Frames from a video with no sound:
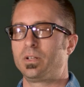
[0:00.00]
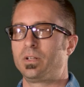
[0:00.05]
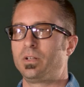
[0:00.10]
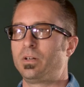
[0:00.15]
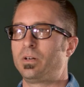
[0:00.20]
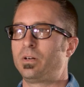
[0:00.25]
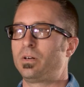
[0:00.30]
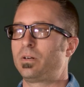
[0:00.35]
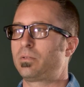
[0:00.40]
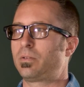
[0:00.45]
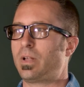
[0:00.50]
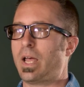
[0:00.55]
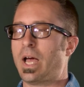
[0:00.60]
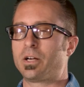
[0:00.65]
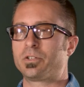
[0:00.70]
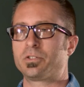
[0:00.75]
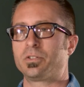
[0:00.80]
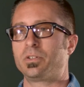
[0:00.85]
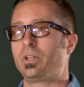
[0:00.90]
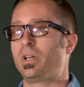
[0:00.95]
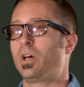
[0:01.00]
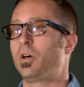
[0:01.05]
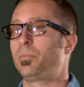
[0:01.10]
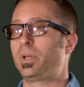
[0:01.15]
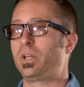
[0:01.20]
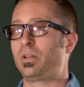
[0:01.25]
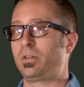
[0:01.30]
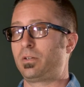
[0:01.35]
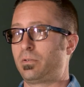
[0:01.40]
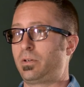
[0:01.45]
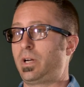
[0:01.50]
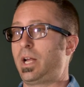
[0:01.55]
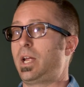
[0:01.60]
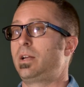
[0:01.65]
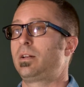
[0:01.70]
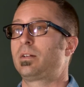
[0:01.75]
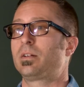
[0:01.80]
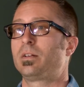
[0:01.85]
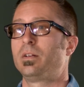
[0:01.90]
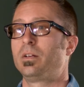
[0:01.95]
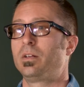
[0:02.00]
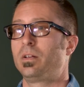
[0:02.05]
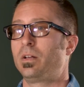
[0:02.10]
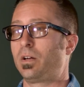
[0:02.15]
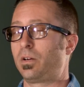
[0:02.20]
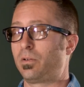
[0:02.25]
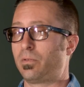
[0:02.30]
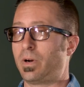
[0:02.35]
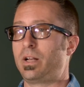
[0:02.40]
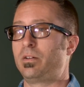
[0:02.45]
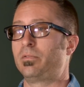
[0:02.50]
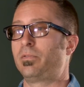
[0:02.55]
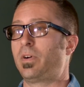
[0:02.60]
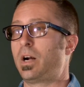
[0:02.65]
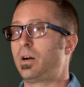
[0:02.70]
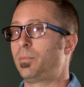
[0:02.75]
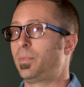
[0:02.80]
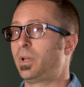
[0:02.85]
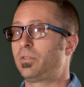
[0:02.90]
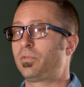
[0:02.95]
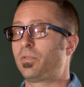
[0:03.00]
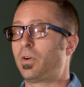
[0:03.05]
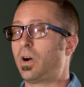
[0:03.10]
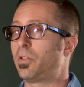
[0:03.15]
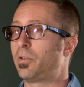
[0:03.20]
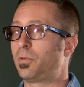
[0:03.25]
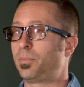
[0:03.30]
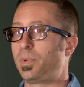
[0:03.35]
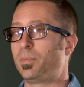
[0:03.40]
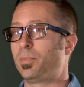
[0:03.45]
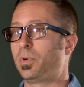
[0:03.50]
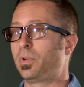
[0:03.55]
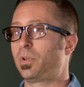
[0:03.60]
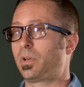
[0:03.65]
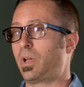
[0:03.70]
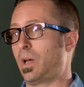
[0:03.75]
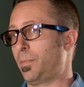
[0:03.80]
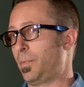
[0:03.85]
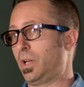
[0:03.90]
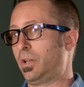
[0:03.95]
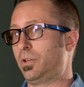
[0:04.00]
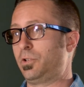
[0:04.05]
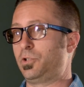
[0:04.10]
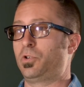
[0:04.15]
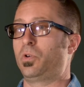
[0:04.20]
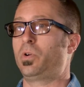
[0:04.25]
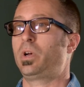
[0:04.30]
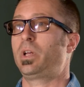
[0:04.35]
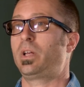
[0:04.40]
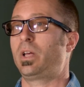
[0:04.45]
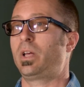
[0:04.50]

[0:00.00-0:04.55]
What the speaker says: You're actually helping create a great environment for other people to come and enjoy